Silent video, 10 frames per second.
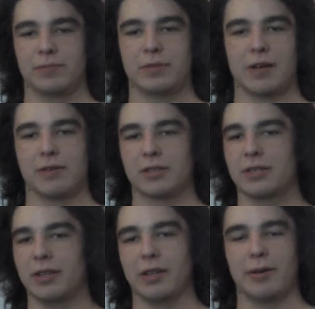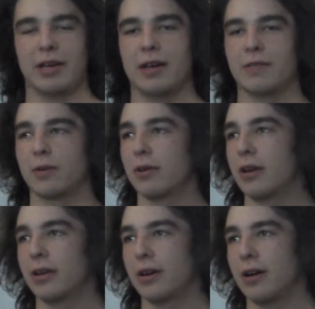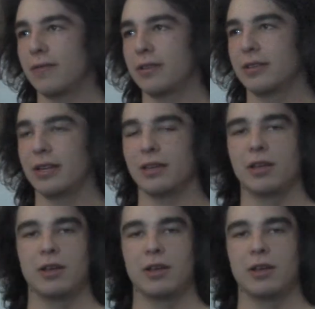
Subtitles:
diversity that we have going on in our offense that